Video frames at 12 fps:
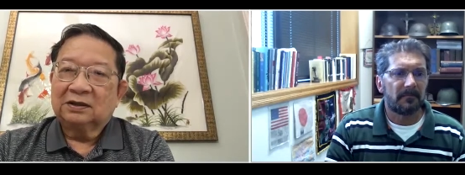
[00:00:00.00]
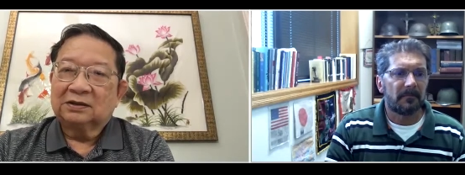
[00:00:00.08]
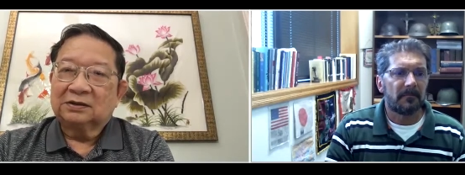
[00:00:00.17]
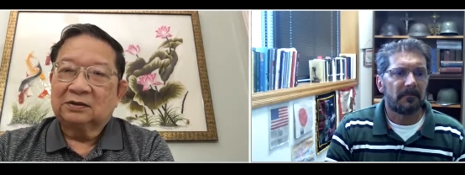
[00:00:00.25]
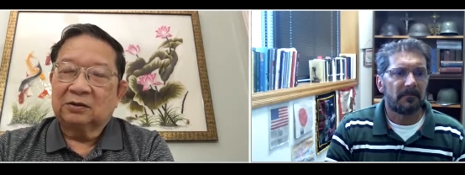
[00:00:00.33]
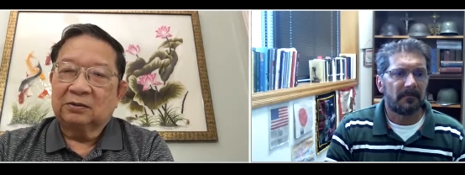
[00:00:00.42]

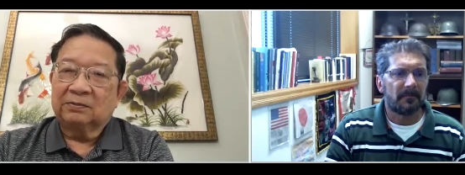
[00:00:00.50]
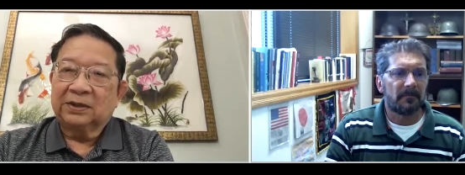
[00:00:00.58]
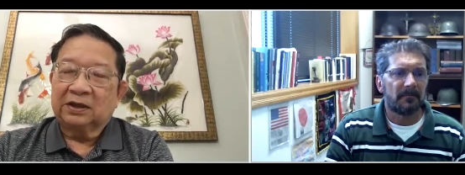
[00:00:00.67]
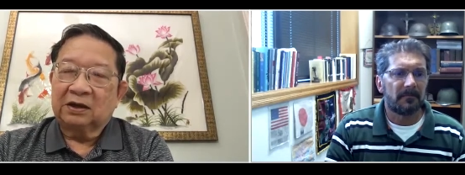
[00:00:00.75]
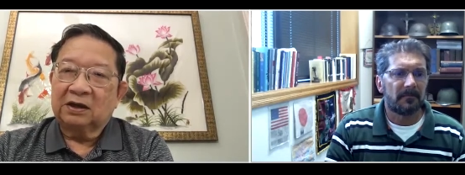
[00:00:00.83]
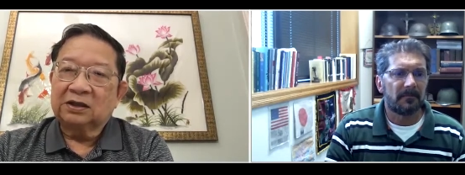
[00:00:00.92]
Speaker 1: So,
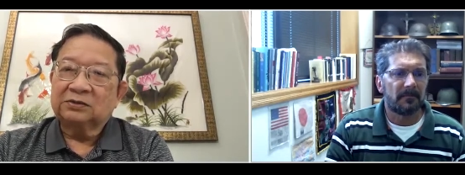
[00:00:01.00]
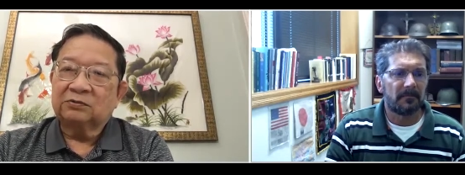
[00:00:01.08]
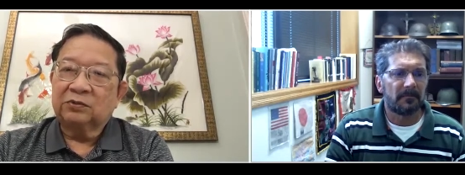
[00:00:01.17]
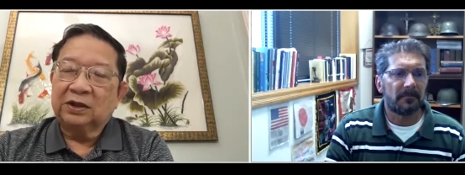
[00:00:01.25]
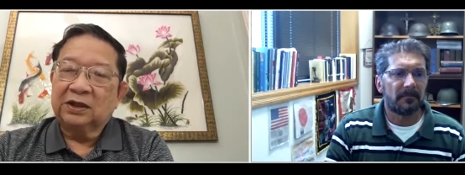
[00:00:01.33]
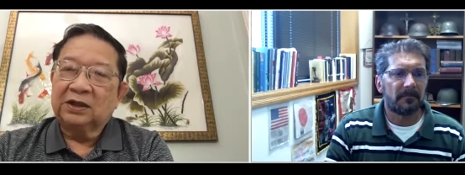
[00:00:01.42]
because
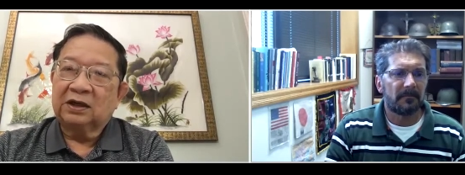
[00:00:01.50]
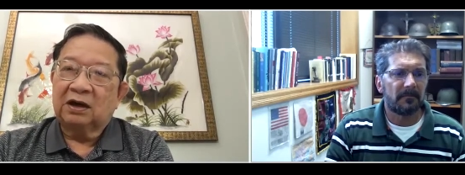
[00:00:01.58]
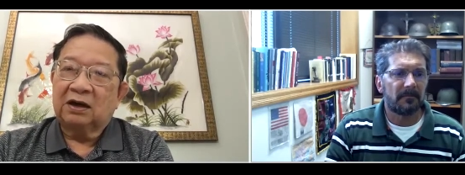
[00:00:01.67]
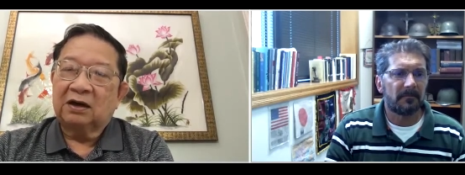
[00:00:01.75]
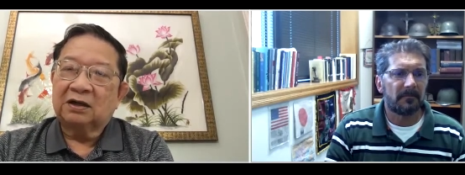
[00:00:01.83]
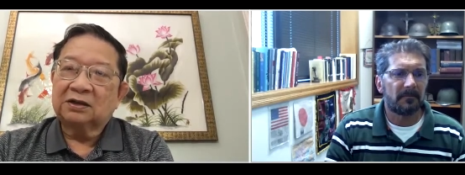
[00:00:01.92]
we
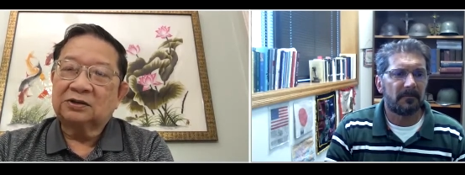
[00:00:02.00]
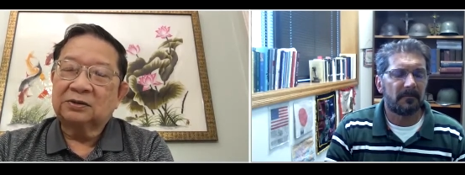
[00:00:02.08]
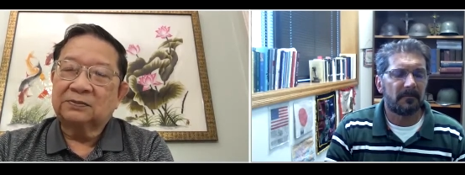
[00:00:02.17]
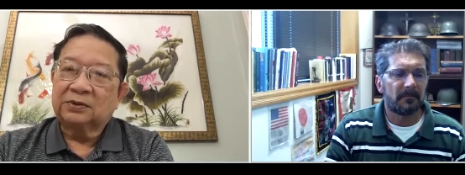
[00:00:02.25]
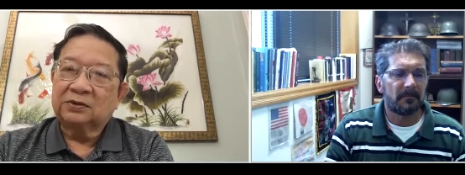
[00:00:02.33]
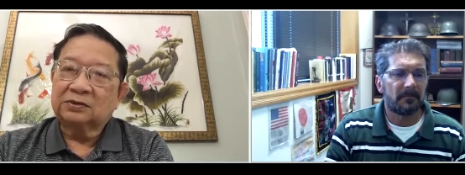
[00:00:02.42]
are
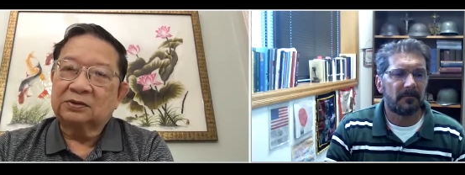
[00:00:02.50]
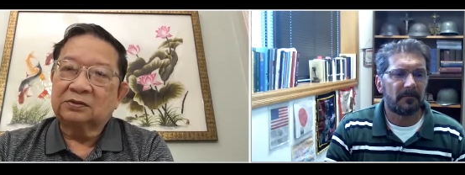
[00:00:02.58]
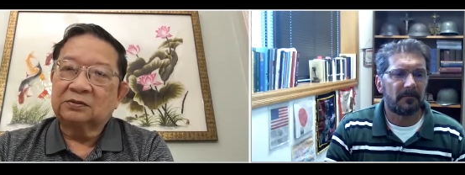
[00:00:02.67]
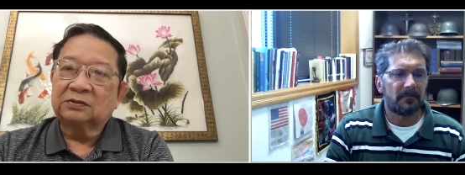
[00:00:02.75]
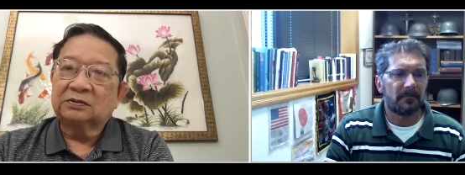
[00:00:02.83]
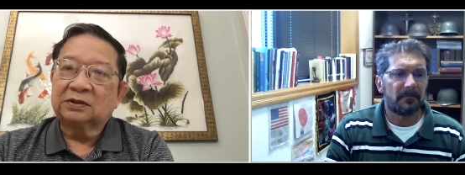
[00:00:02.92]
supposed
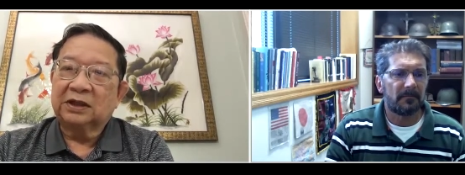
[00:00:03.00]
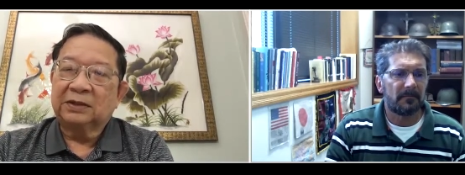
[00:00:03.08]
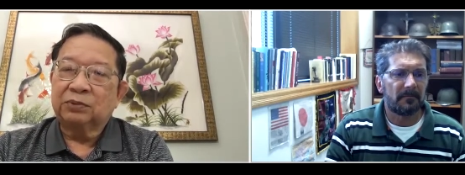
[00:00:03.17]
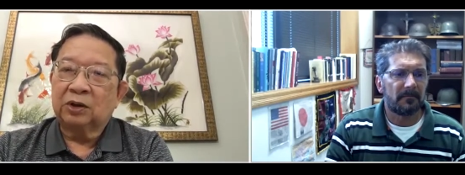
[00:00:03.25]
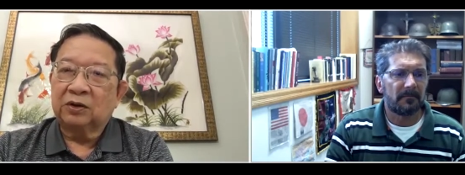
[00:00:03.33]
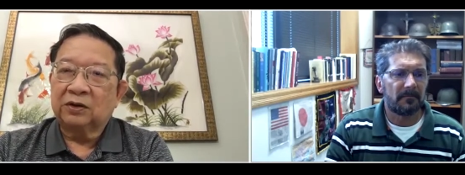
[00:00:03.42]
to
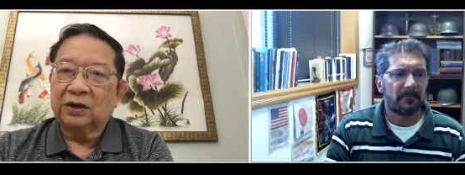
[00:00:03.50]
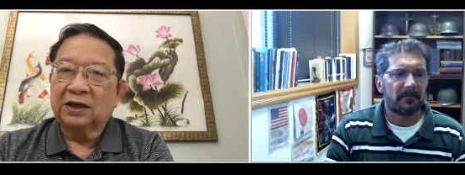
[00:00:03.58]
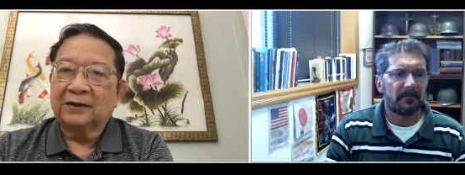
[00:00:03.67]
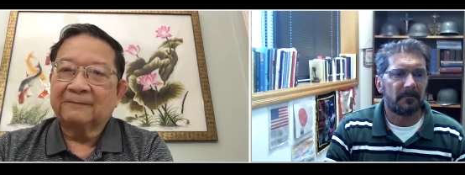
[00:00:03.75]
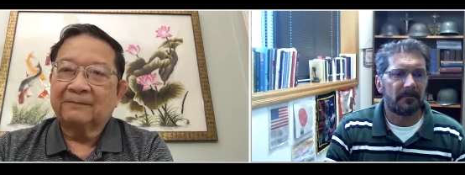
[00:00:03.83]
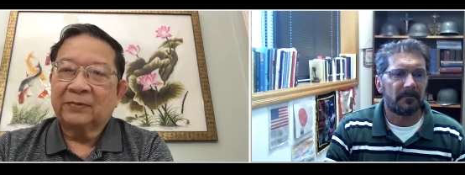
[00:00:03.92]
deploy
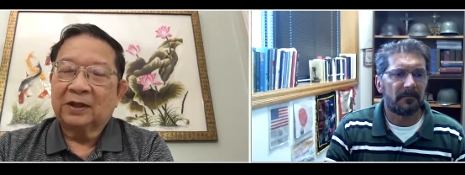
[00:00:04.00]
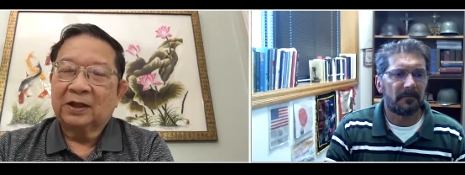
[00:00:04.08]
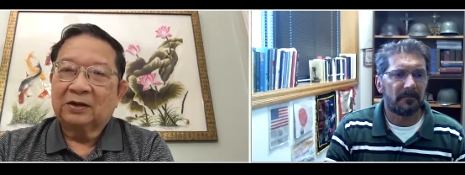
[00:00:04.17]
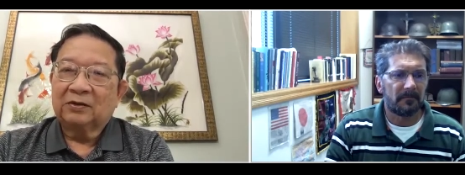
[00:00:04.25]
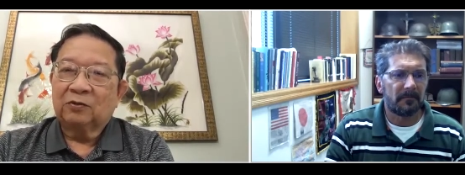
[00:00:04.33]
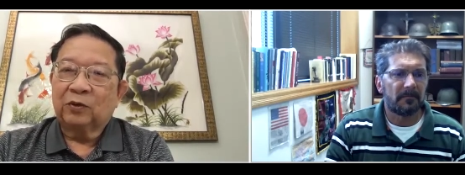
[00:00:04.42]

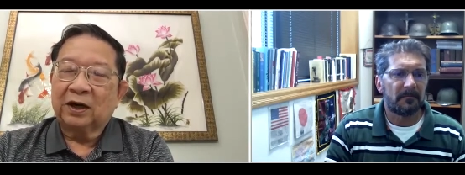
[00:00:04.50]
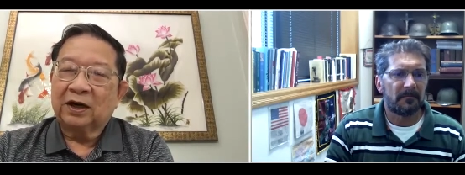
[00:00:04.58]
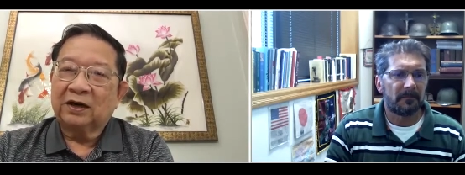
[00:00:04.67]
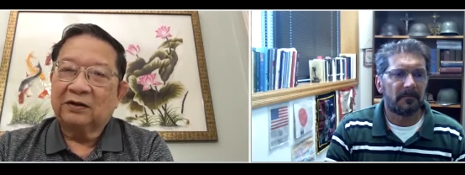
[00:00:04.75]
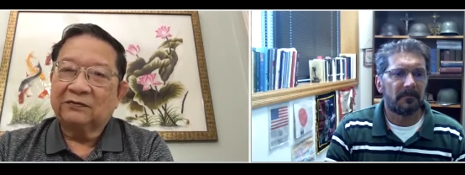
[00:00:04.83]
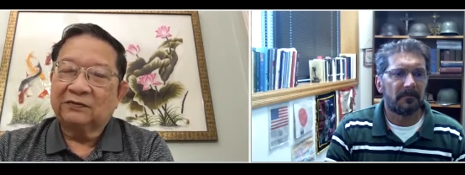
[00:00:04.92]

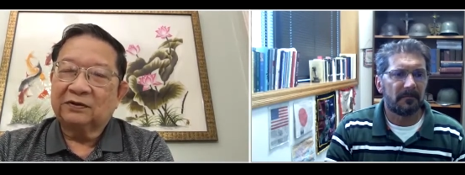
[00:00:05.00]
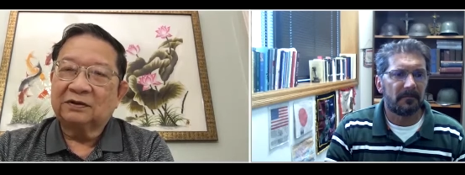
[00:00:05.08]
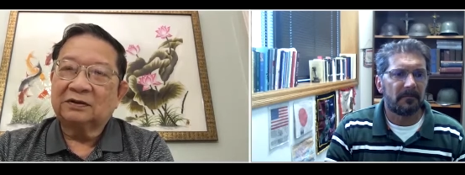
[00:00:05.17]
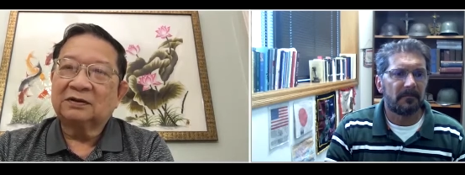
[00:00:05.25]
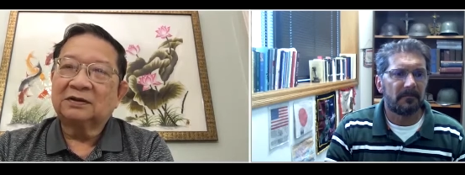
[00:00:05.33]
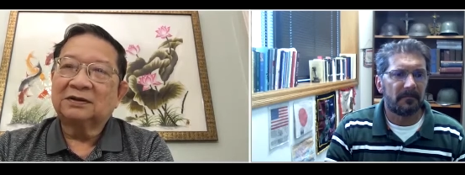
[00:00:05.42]

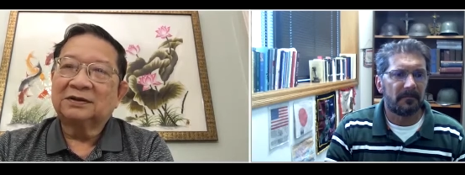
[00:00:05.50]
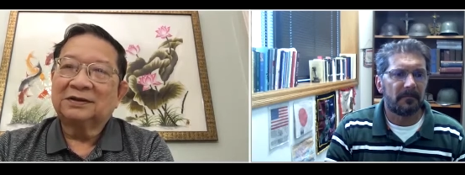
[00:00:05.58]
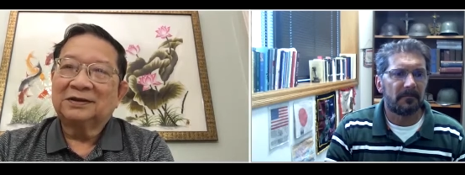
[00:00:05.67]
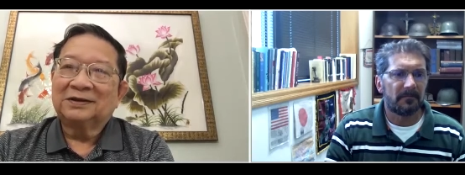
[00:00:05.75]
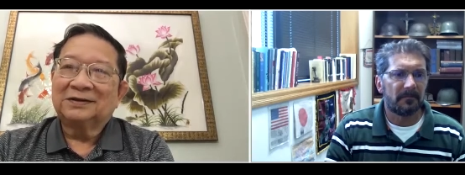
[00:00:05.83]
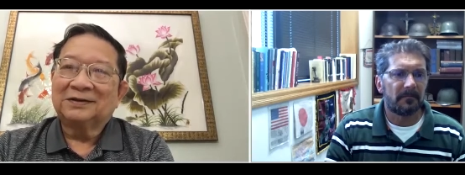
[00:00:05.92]
wherever
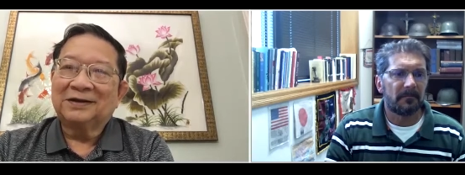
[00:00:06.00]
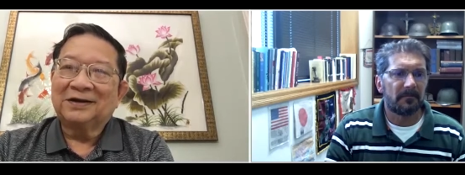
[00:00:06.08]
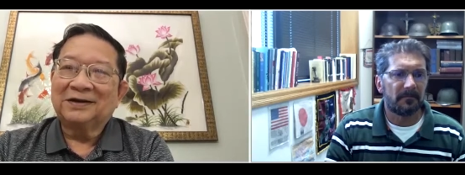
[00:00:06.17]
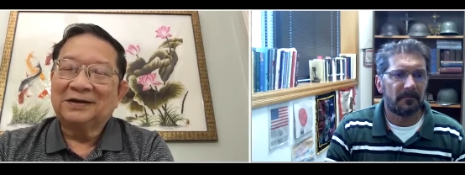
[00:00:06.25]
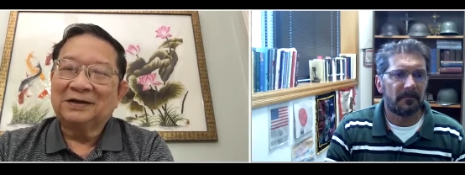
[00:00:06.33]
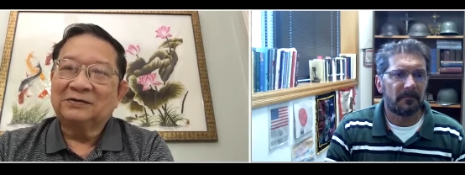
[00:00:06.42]
there
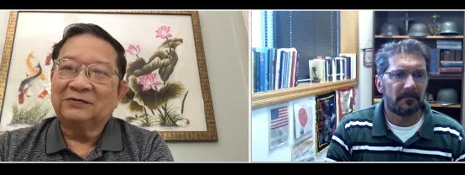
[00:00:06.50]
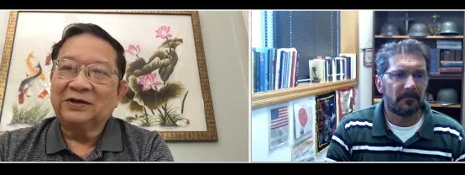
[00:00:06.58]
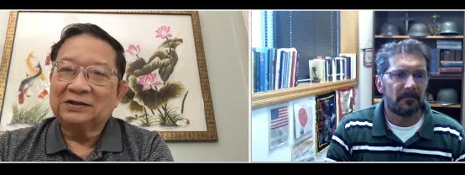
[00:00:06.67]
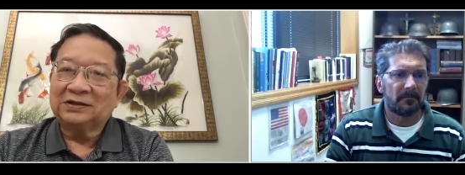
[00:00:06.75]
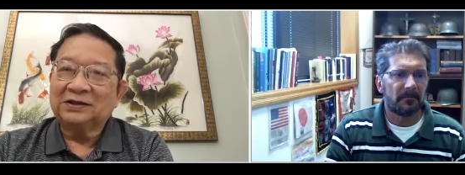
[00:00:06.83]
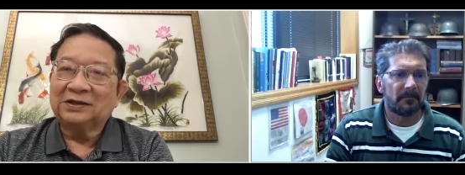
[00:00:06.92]
is
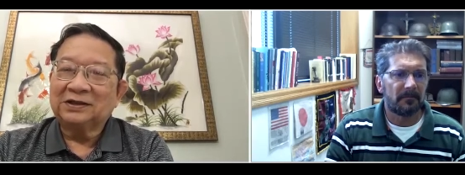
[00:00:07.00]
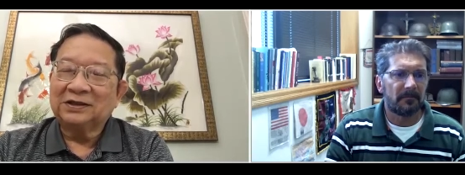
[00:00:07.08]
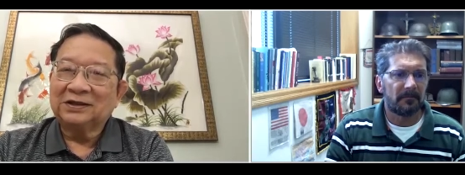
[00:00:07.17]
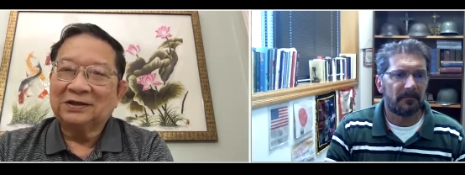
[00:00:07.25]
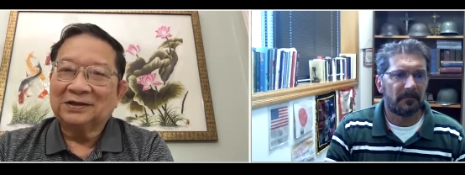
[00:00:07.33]
VC,